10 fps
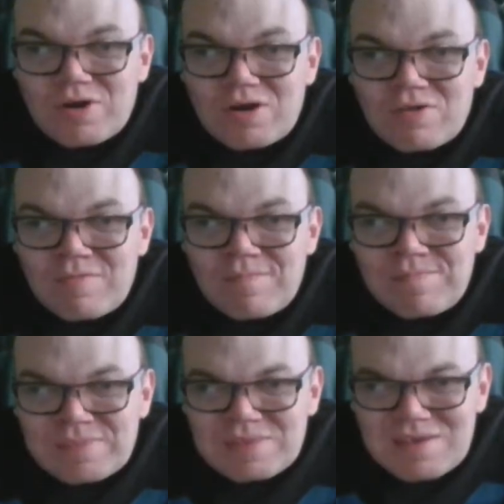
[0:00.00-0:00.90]
about it or
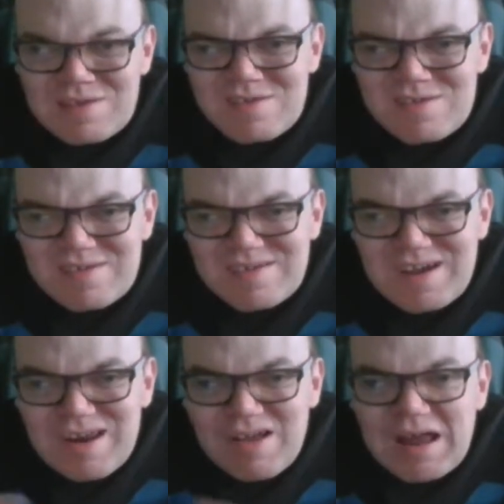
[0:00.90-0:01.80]
something.
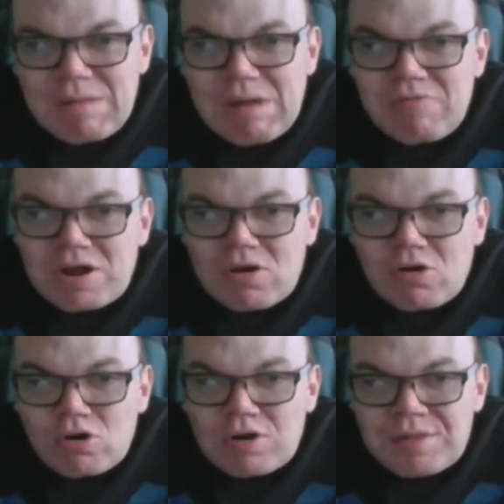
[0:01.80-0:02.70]
I haven't really
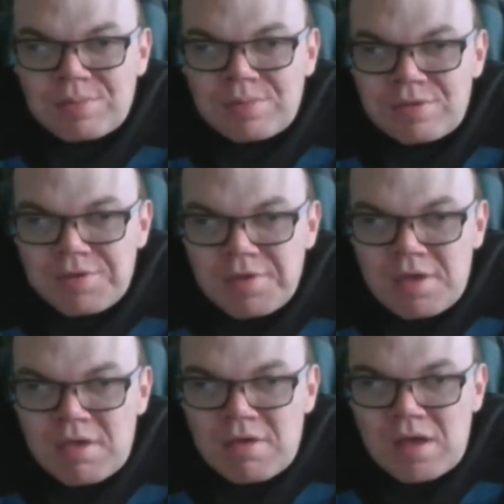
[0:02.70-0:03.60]
heard anything
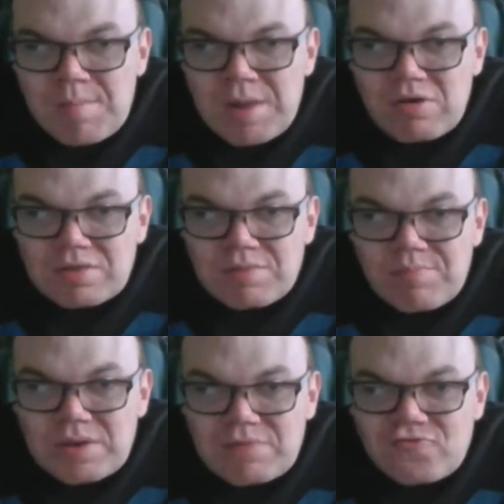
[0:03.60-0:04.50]
about it
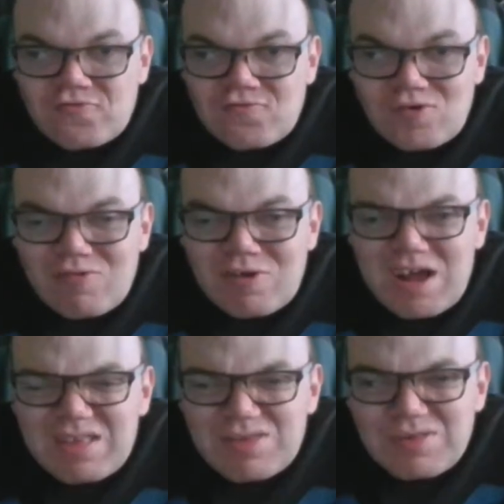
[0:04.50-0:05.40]
being true or
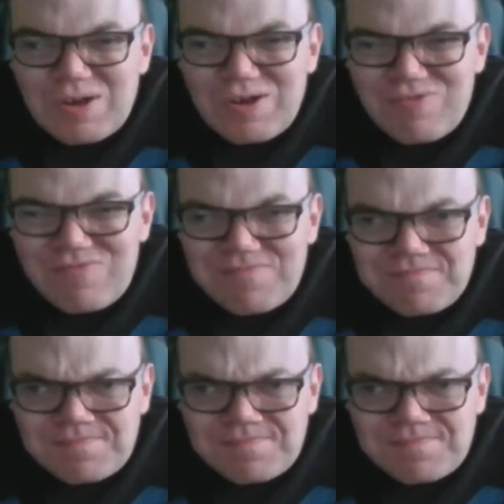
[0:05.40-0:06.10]
not, so.